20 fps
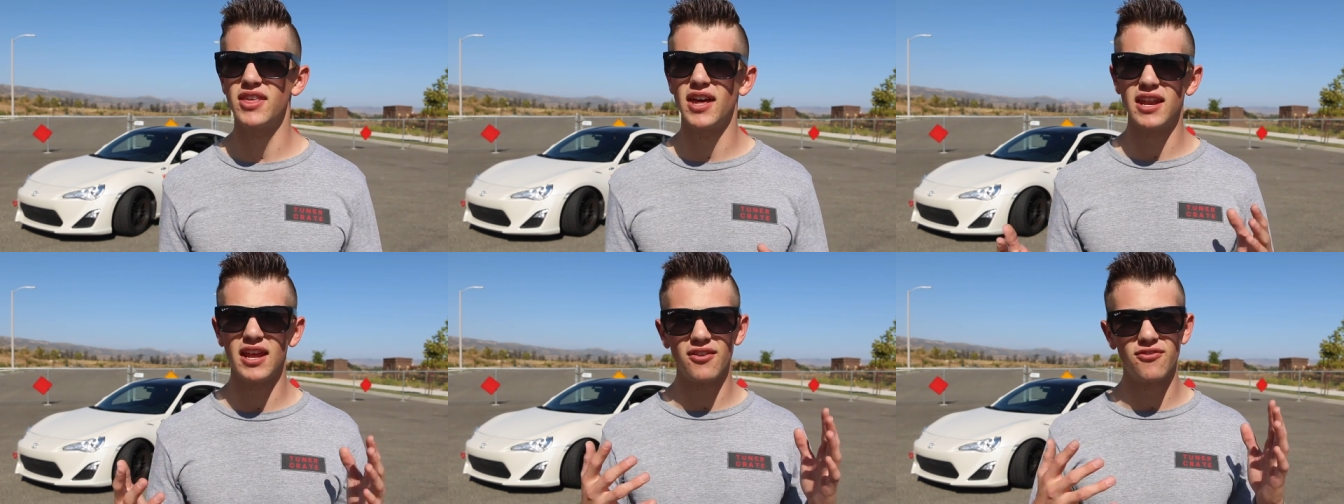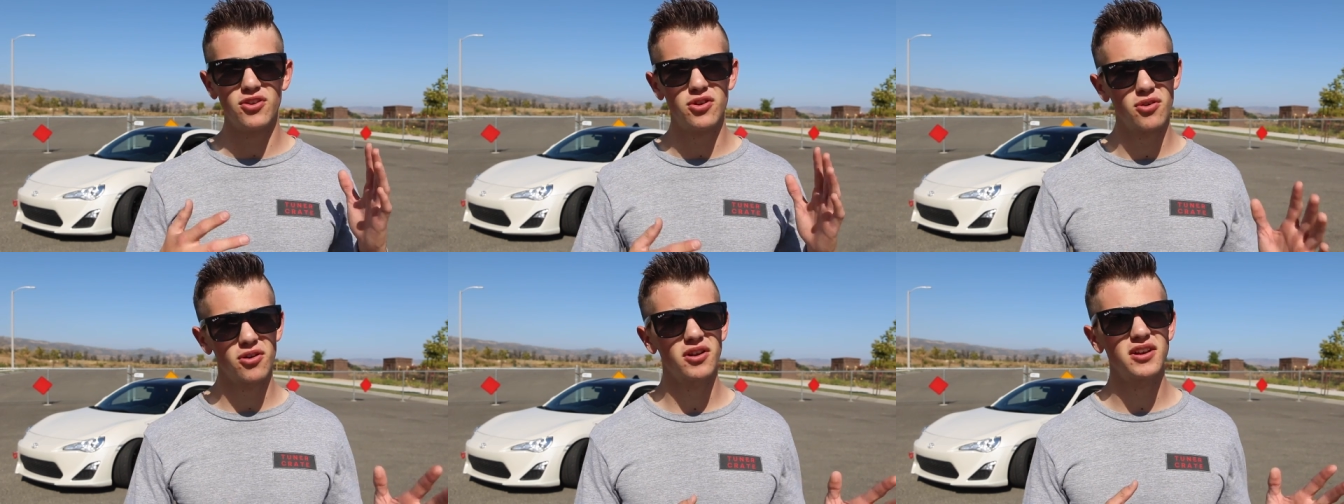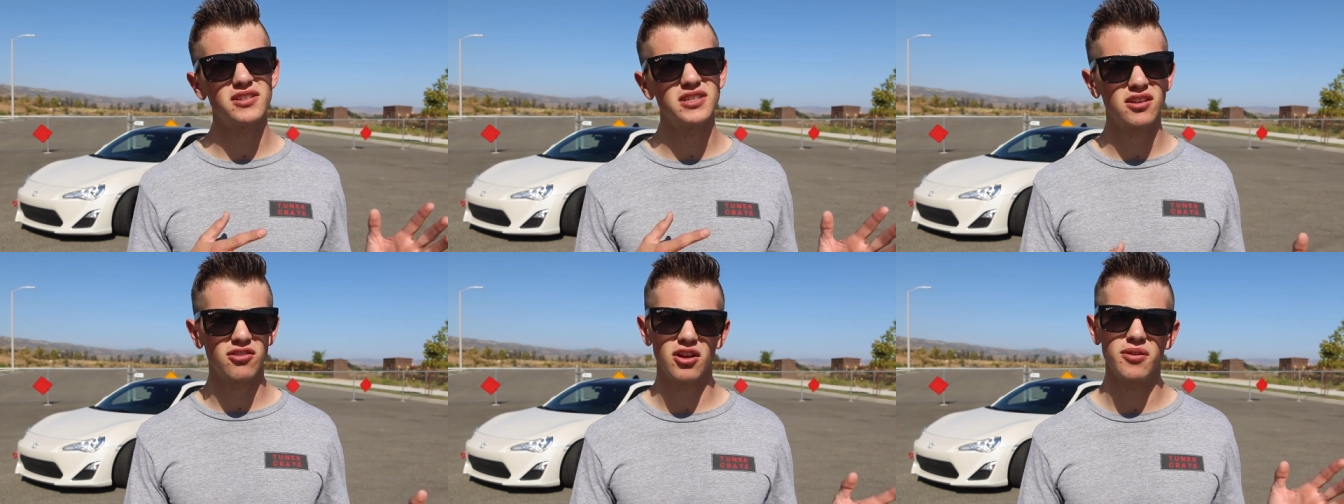that if you're
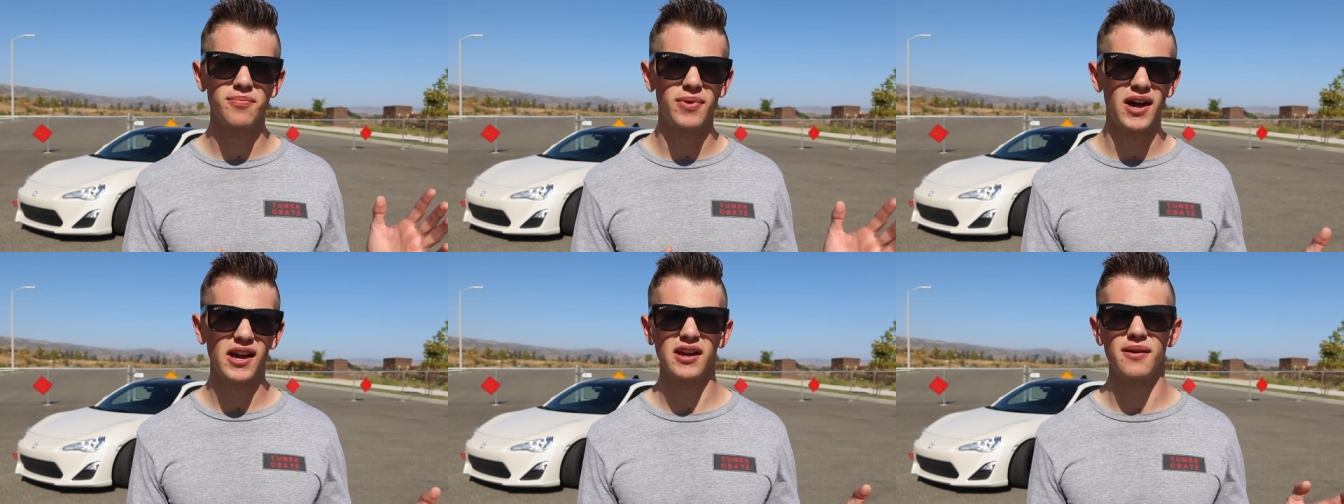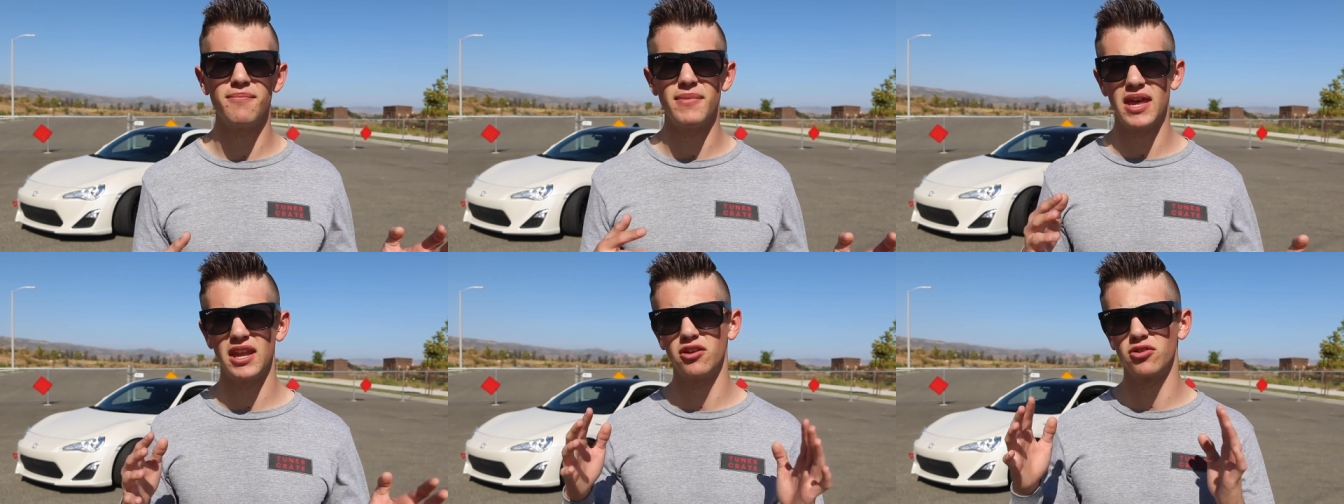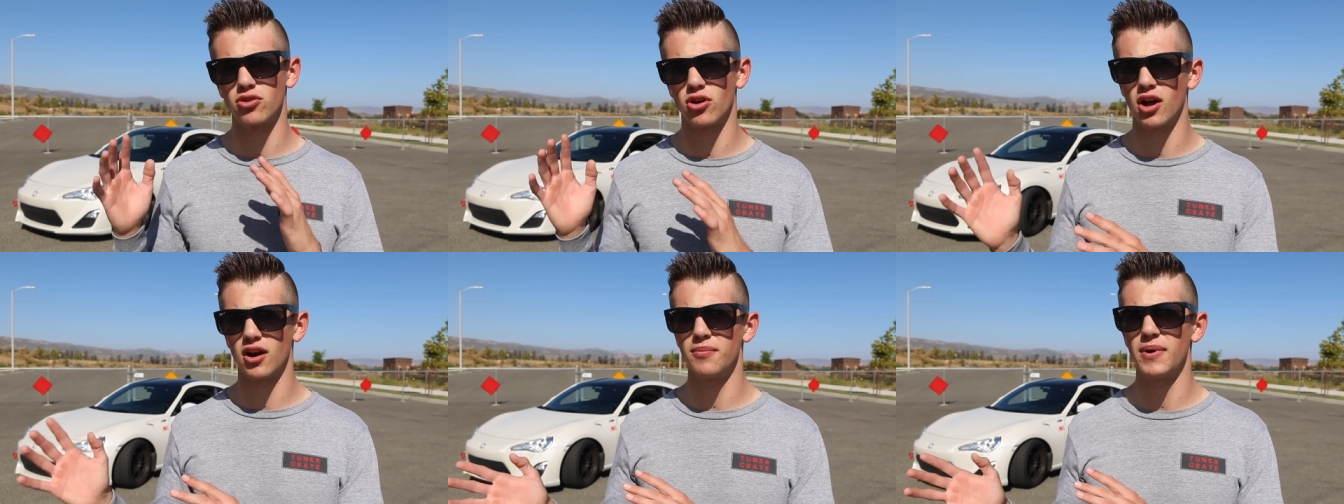considering buying a
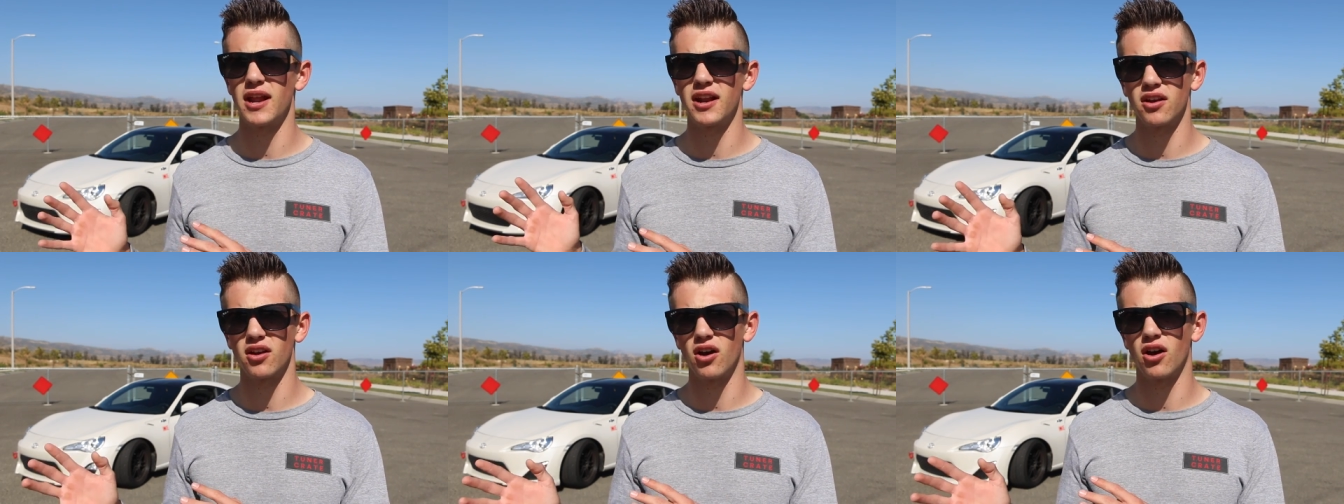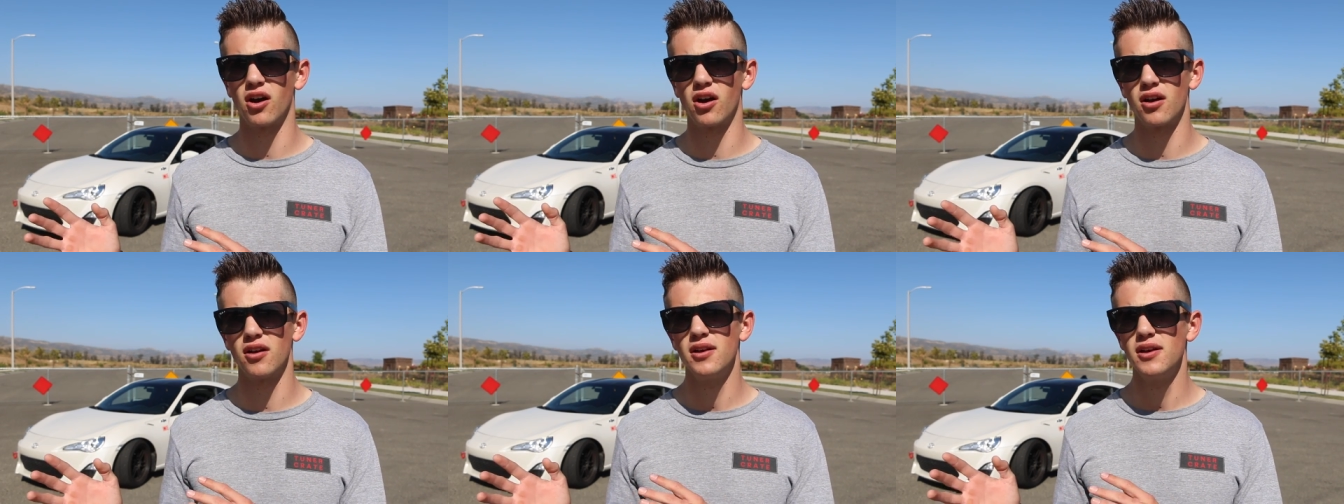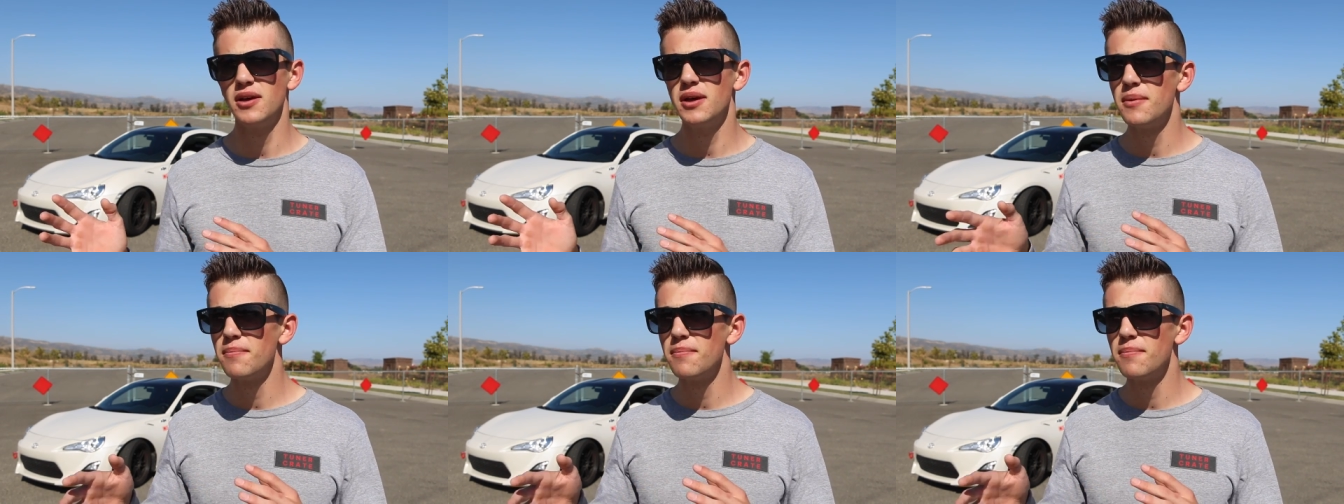manual and automatic car,